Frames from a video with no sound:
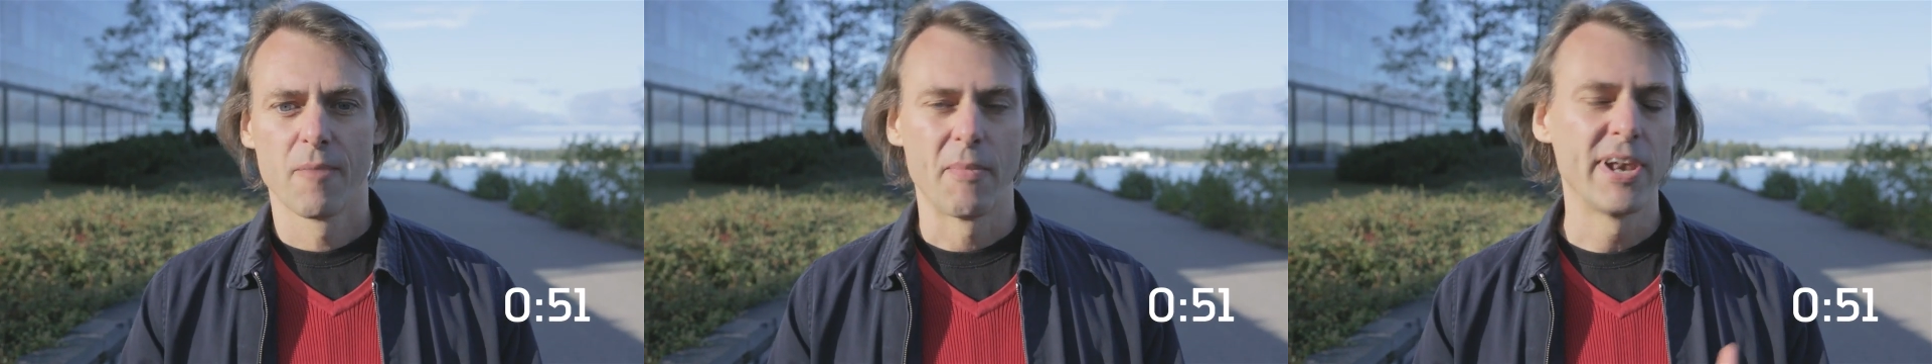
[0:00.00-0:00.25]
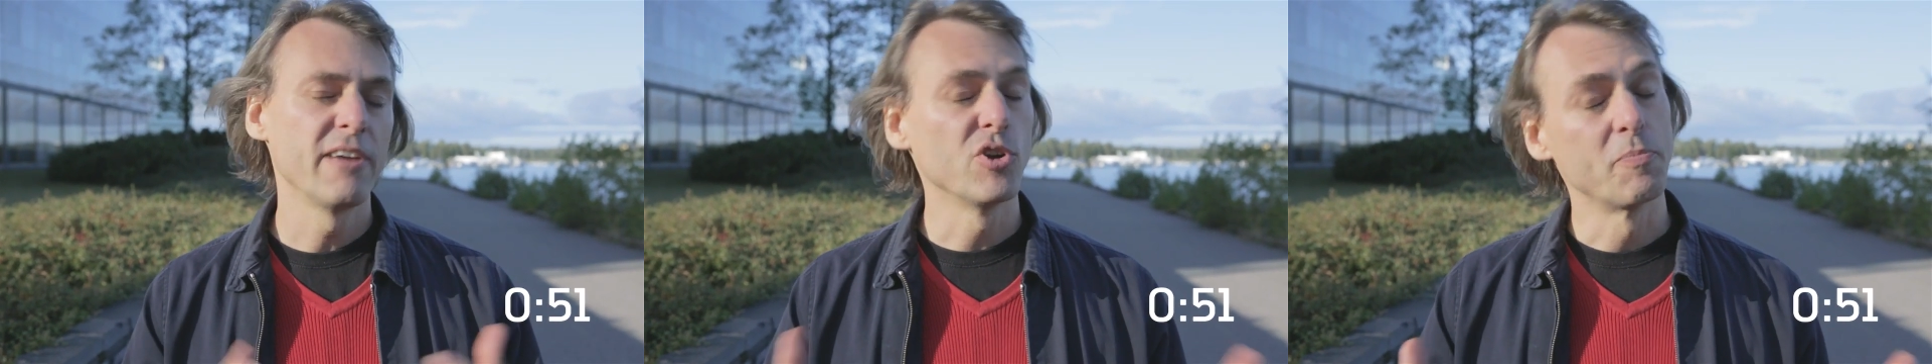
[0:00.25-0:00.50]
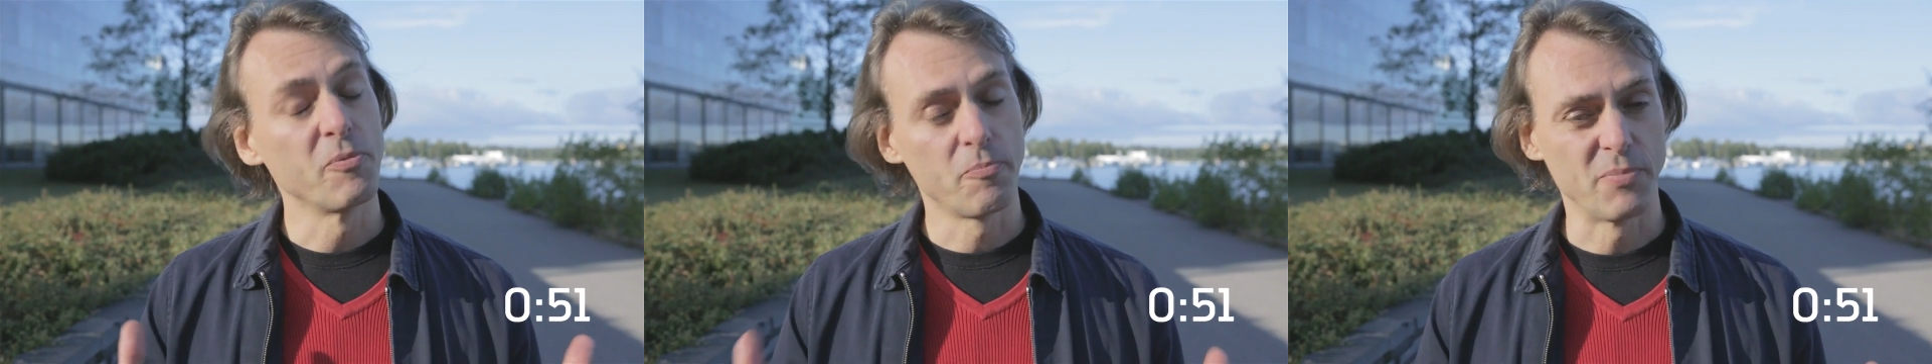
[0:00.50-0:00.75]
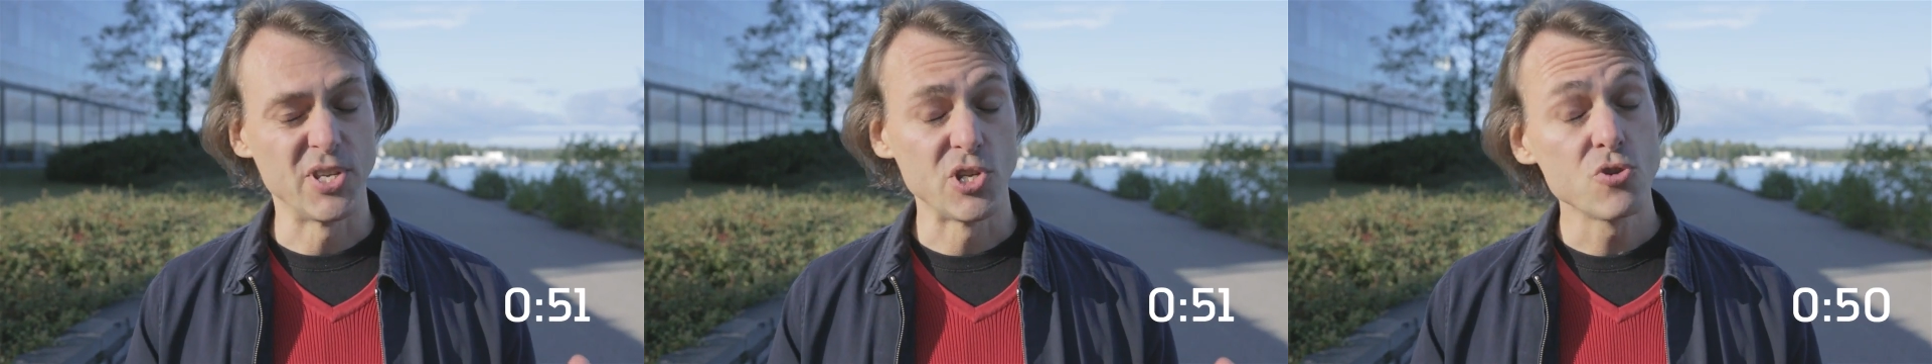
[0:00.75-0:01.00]
Many of you
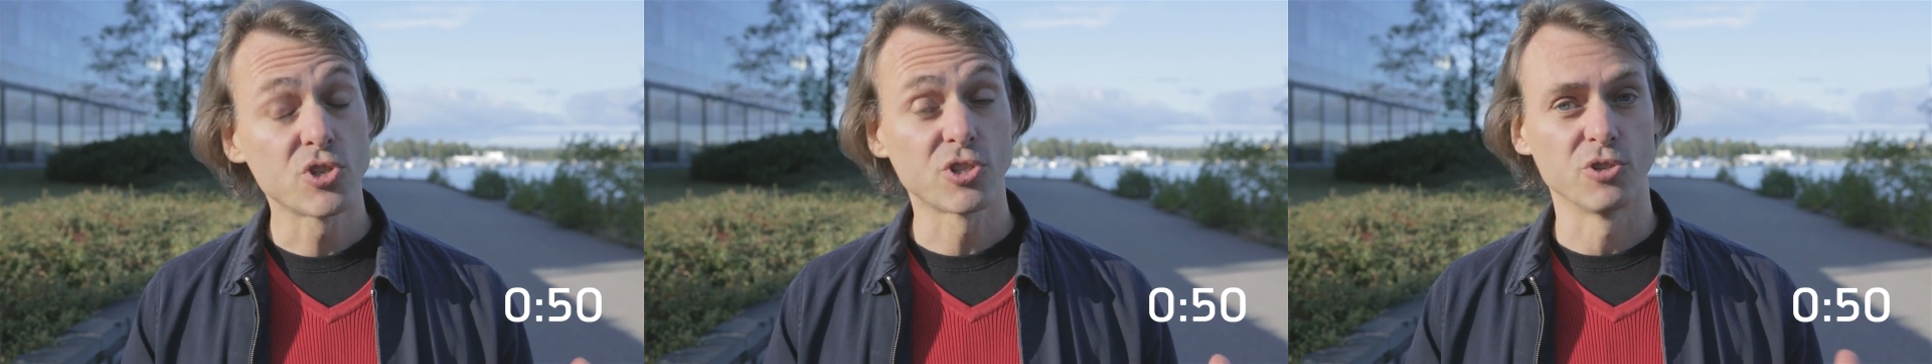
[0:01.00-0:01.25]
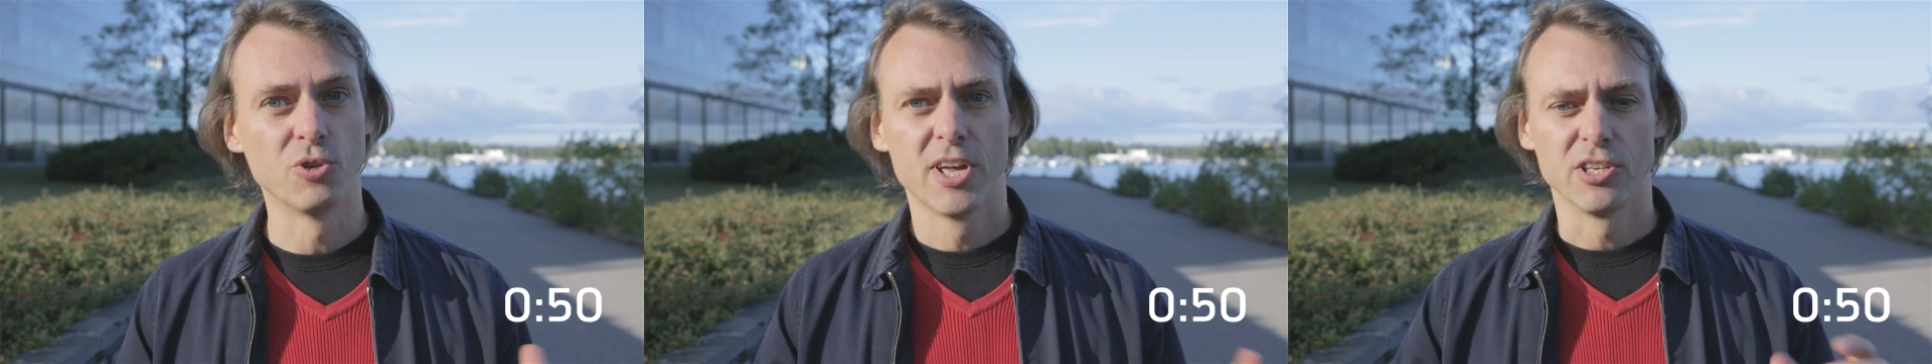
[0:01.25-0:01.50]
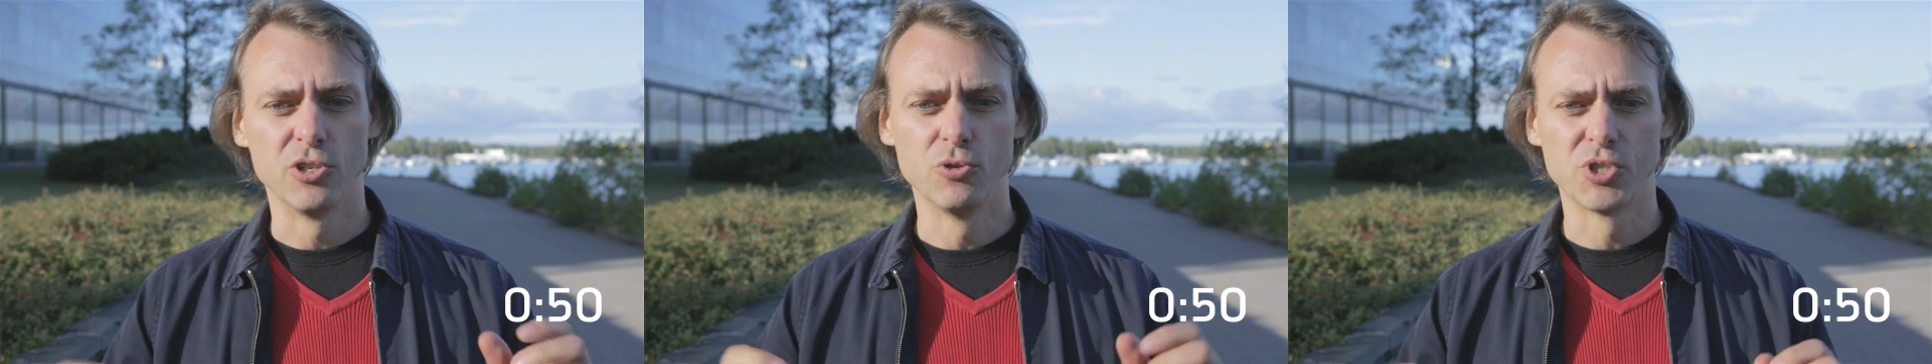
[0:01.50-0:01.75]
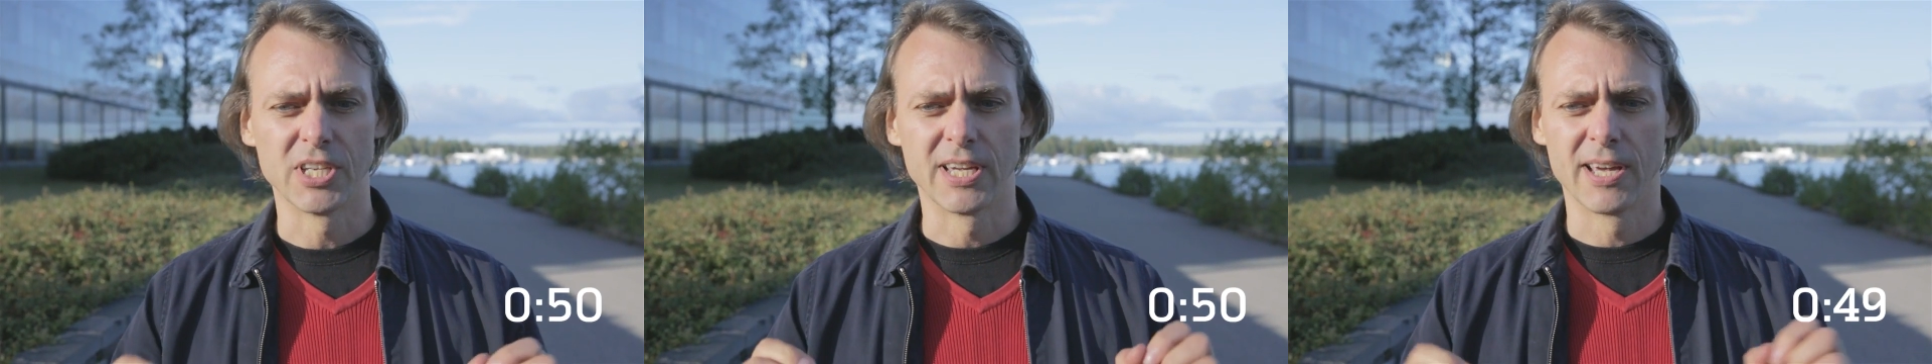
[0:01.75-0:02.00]
would be used to
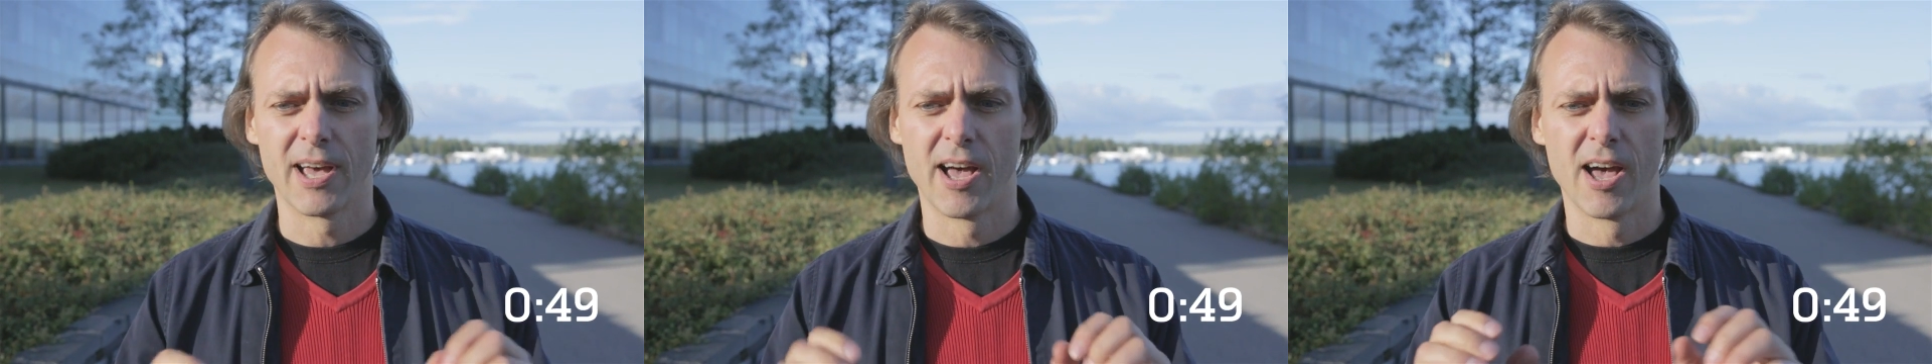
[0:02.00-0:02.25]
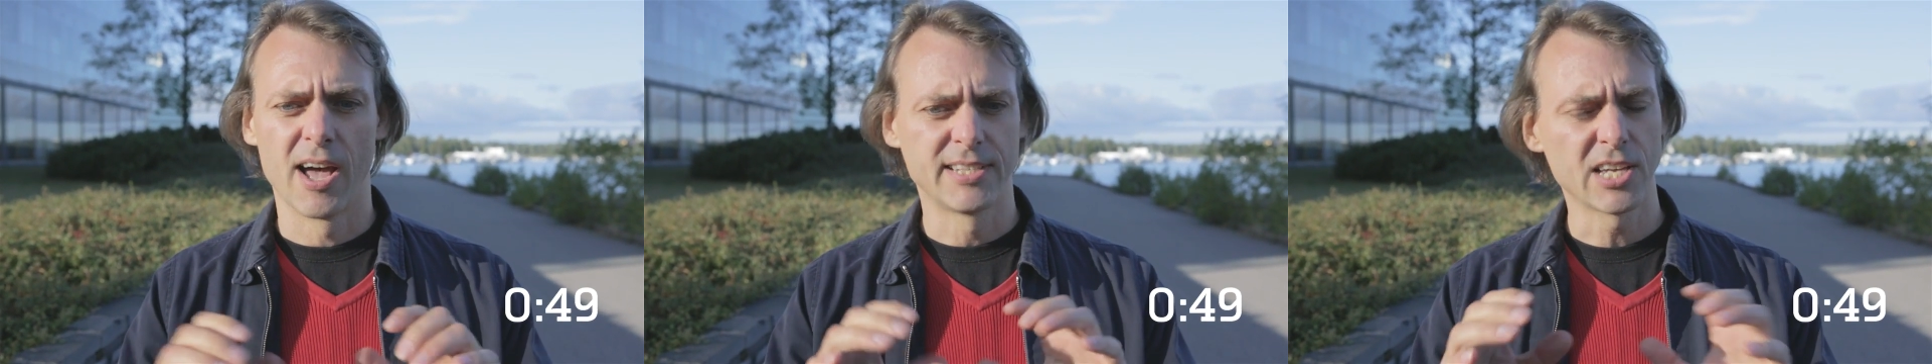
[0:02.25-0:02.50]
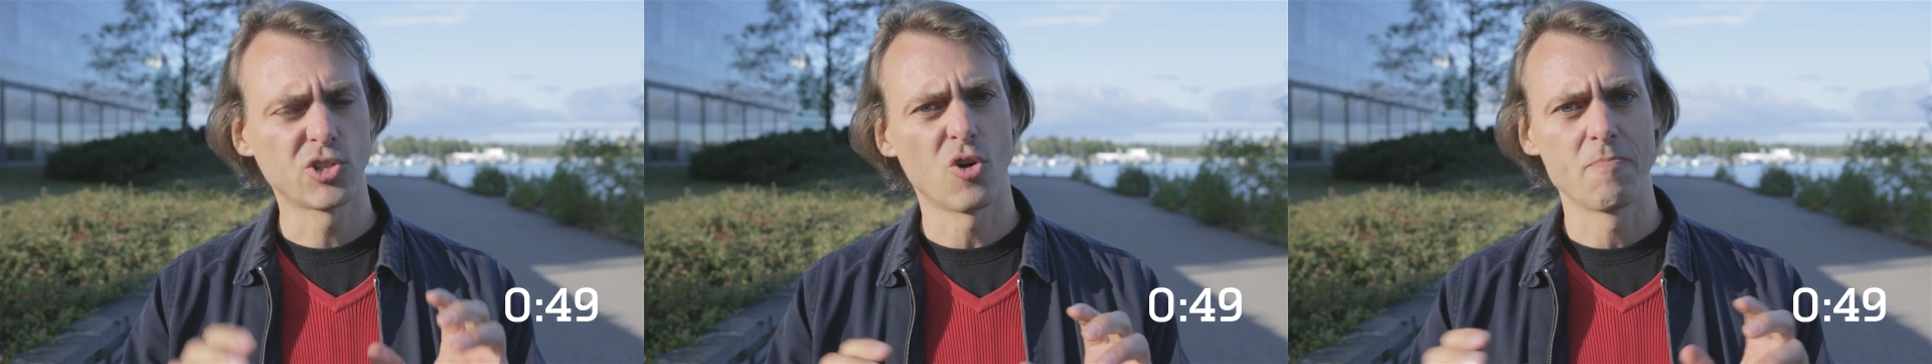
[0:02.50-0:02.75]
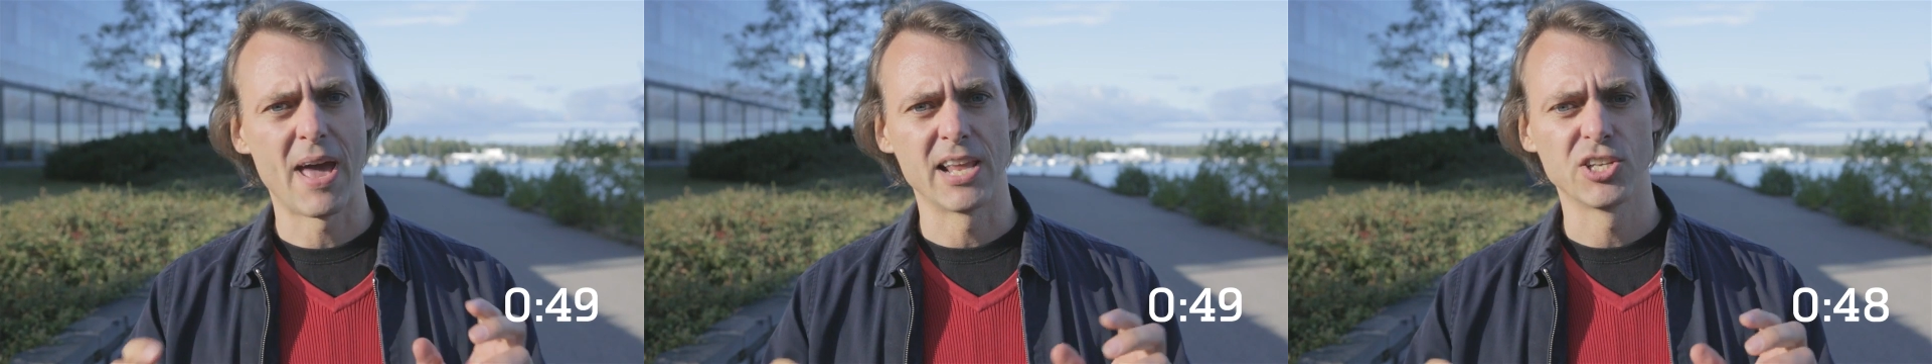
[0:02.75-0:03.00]
using uh, a
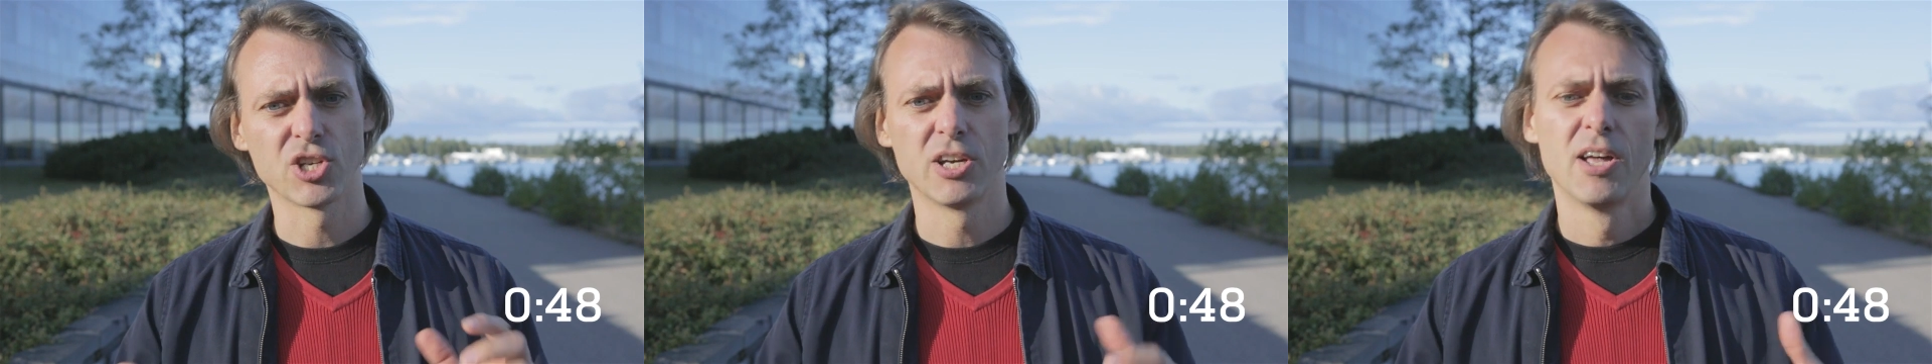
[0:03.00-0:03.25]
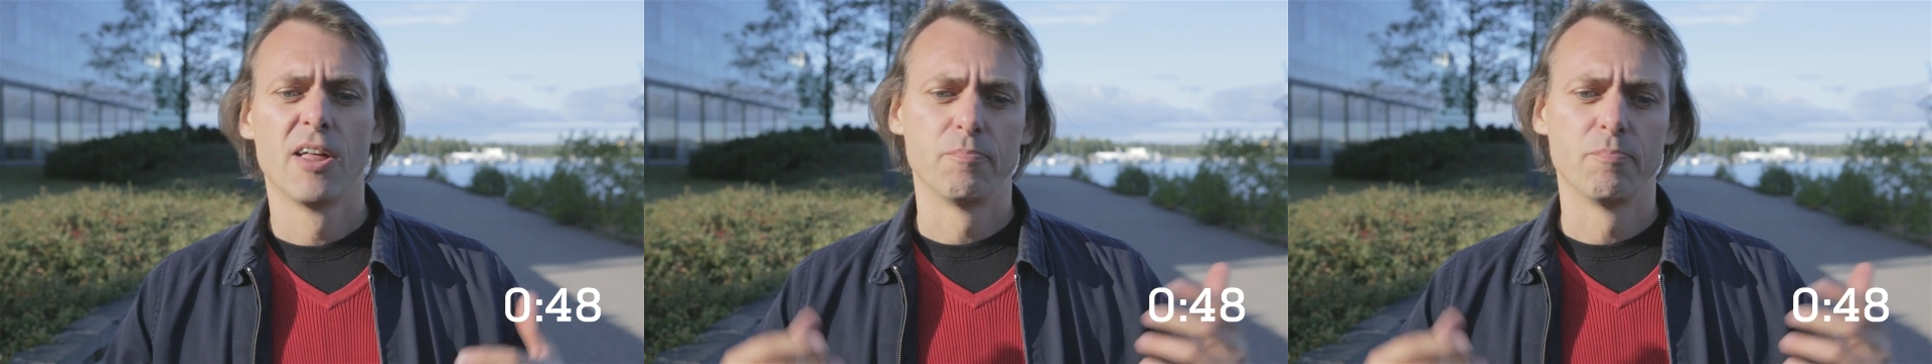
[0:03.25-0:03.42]
desktop manager,